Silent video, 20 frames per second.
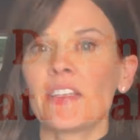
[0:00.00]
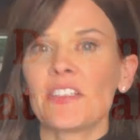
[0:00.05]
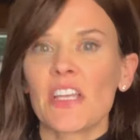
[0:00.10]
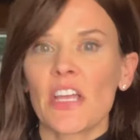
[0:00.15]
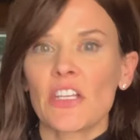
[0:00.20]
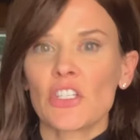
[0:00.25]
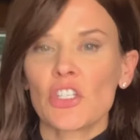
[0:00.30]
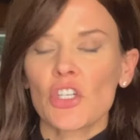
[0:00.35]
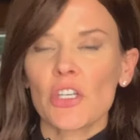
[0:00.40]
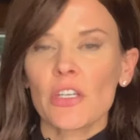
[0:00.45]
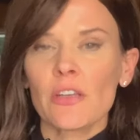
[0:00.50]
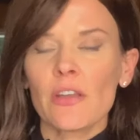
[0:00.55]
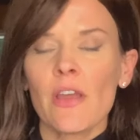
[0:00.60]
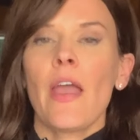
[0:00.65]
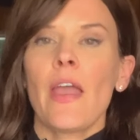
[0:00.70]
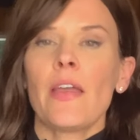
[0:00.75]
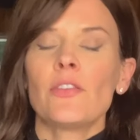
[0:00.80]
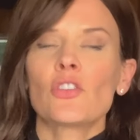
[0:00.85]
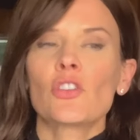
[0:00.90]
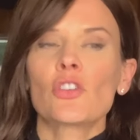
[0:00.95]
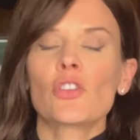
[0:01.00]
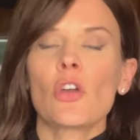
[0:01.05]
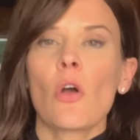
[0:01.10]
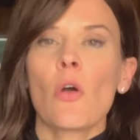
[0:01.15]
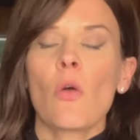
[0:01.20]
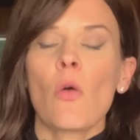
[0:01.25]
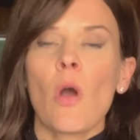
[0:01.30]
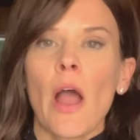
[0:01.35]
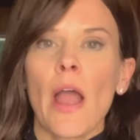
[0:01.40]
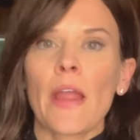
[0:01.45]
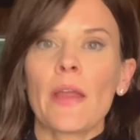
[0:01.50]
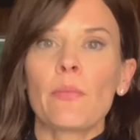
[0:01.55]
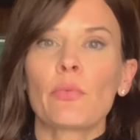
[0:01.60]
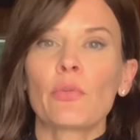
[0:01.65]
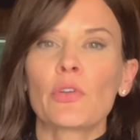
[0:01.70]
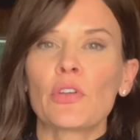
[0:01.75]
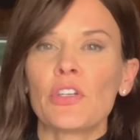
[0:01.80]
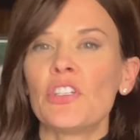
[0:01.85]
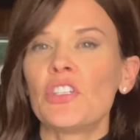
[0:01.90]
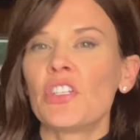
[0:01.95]
attention. And so I
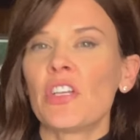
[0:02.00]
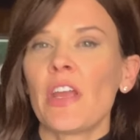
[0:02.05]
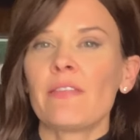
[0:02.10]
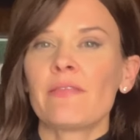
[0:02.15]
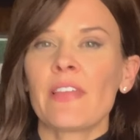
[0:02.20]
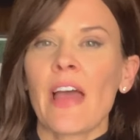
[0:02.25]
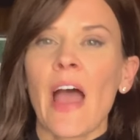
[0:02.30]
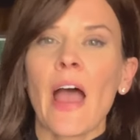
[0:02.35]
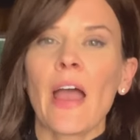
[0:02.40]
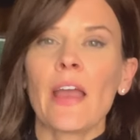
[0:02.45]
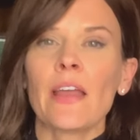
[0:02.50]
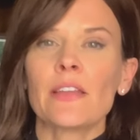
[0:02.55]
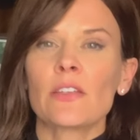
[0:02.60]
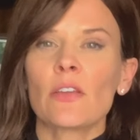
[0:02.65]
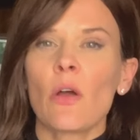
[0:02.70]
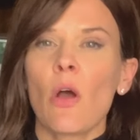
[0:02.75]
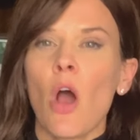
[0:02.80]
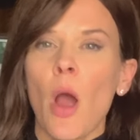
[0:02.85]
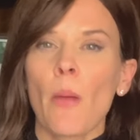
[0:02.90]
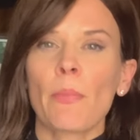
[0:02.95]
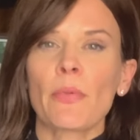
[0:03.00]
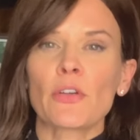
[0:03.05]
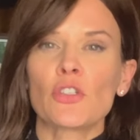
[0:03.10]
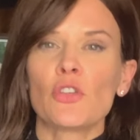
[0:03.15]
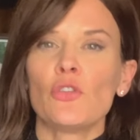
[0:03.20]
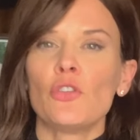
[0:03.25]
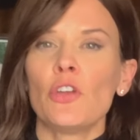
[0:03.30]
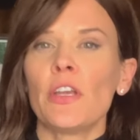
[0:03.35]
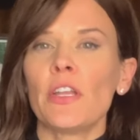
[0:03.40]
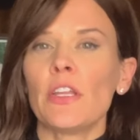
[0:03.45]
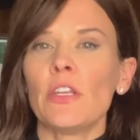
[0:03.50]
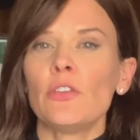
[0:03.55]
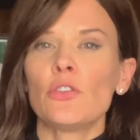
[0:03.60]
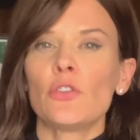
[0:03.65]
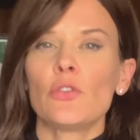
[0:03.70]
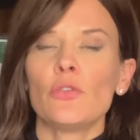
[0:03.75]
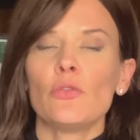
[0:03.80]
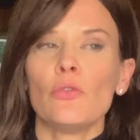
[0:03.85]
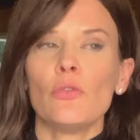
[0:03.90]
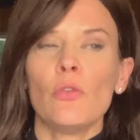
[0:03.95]
appreciate that. It's an opportunity
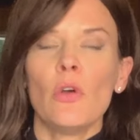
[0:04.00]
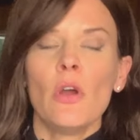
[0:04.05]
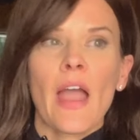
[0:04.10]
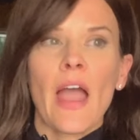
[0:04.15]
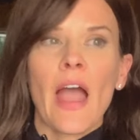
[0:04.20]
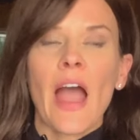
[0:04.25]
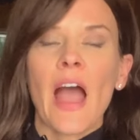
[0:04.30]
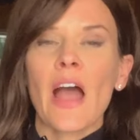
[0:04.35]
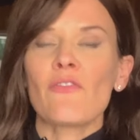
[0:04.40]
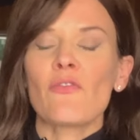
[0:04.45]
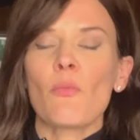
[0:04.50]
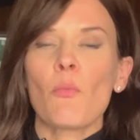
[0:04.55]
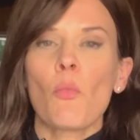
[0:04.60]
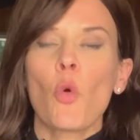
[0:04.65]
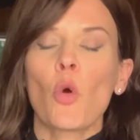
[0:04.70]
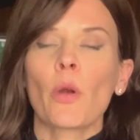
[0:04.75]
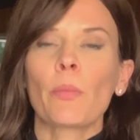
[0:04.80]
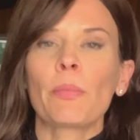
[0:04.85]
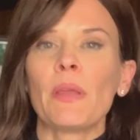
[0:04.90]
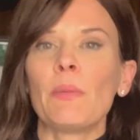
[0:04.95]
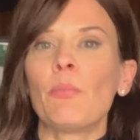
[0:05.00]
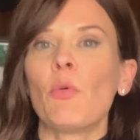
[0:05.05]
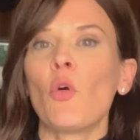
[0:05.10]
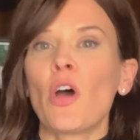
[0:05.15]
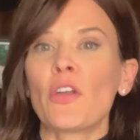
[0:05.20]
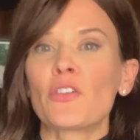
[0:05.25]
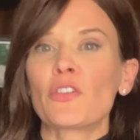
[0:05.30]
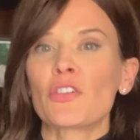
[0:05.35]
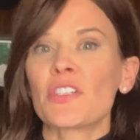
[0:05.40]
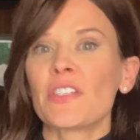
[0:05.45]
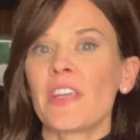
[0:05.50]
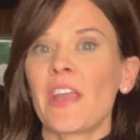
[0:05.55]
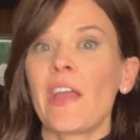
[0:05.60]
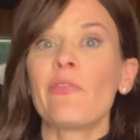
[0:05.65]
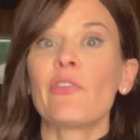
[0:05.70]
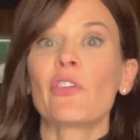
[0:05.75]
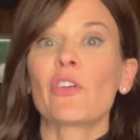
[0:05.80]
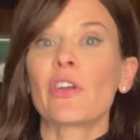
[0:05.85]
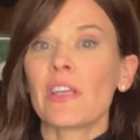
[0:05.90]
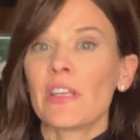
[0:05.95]
to have more people
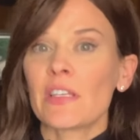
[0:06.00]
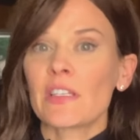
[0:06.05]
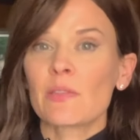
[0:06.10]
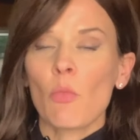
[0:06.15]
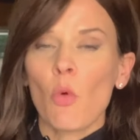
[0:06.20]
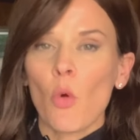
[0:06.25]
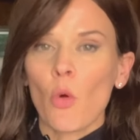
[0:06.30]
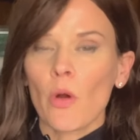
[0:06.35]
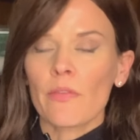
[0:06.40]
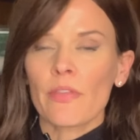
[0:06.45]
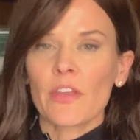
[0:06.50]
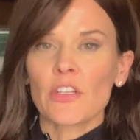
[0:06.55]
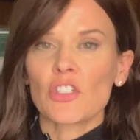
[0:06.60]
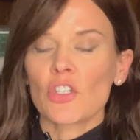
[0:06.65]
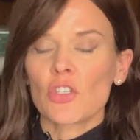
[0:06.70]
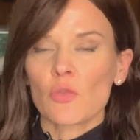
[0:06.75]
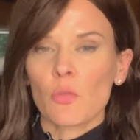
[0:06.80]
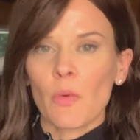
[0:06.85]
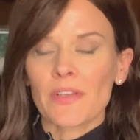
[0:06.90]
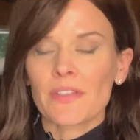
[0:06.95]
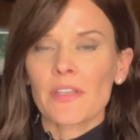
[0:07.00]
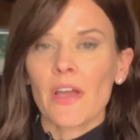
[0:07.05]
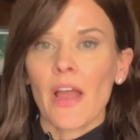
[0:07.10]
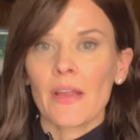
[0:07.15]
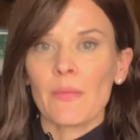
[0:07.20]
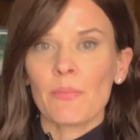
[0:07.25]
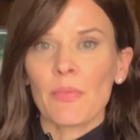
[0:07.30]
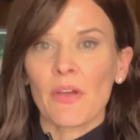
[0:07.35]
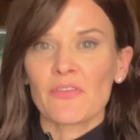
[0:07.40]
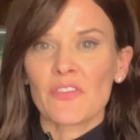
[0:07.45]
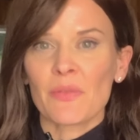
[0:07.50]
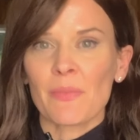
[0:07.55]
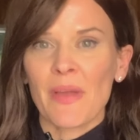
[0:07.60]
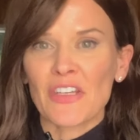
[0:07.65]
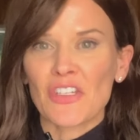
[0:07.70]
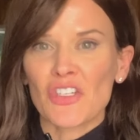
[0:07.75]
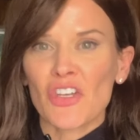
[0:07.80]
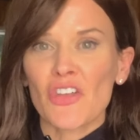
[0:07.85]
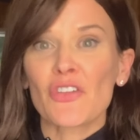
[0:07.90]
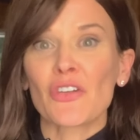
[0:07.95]
understand there is more than just one type of
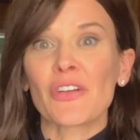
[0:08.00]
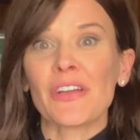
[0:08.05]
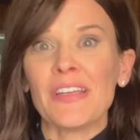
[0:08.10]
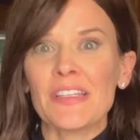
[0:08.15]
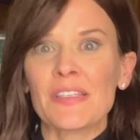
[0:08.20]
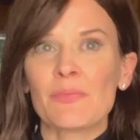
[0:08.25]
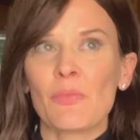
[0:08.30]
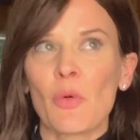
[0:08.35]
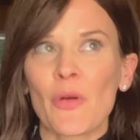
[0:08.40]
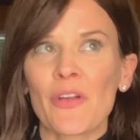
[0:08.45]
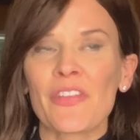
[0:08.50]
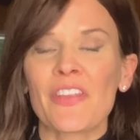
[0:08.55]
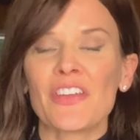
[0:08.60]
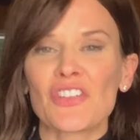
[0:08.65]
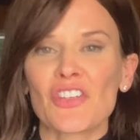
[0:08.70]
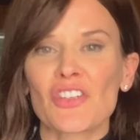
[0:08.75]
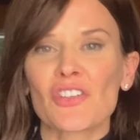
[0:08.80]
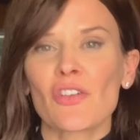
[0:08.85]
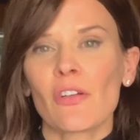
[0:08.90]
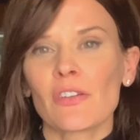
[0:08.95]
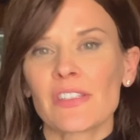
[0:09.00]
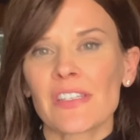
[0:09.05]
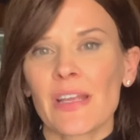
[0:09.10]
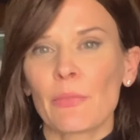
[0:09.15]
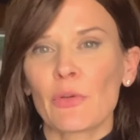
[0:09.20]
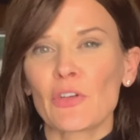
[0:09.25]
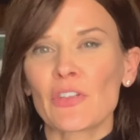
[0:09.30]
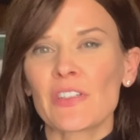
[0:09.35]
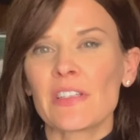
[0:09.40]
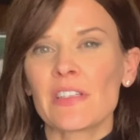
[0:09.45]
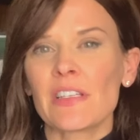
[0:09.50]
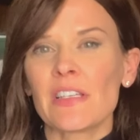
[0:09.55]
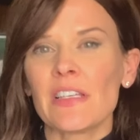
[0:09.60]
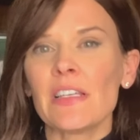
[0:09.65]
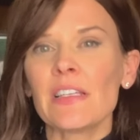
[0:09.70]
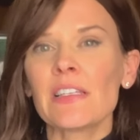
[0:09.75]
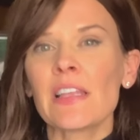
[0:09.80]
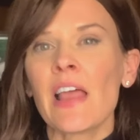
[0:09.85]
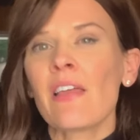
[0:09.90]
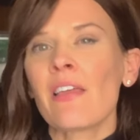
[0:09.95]
dementia. There is more than just Alzheimer's
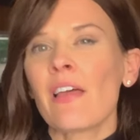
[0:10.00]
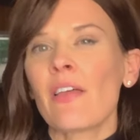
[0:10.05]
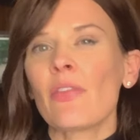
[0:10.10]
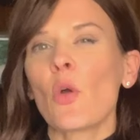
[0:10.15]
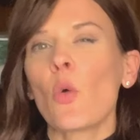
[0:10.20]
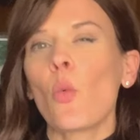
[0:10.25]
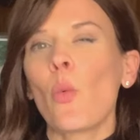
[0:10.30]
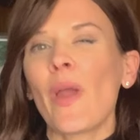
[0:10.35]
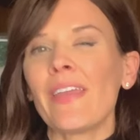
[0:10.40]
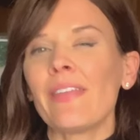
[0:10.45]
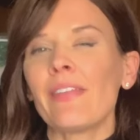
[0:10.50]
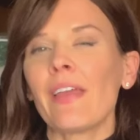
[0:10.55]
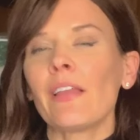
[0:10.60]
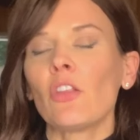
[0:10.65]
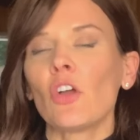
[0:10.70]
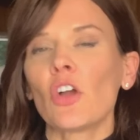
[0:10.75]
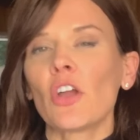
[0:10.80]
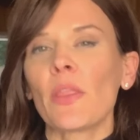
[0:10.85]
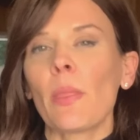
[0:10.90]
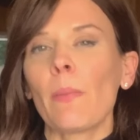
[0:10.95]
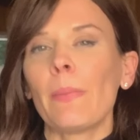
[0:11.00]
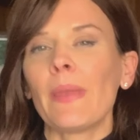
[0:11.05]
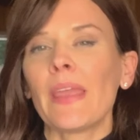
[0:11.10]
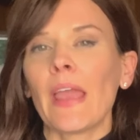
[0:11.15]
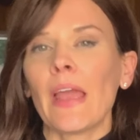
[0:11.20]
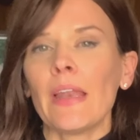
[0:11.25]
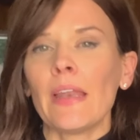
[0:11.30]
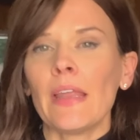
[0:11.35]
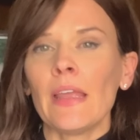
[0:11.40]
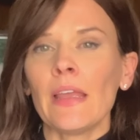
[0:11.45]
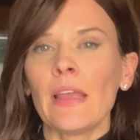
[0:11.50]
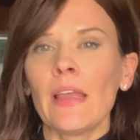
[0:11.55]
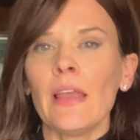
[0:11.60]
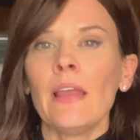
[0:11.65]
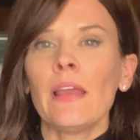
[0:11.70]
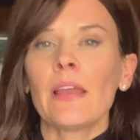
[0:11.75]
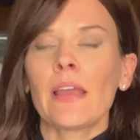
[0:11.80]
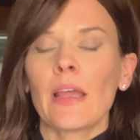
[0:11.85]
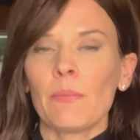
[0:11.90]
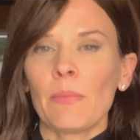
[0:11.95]
disease, and the way they look in the beginning
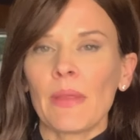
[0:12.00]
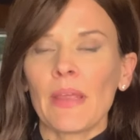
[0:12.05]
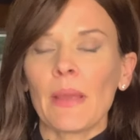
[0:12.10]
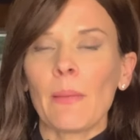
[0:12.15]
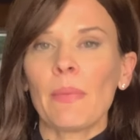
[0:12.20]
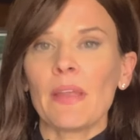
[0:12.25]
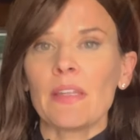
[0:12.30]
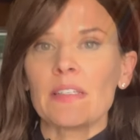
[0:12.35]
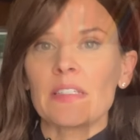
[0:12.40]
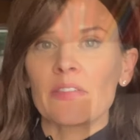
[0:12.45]
can be a bit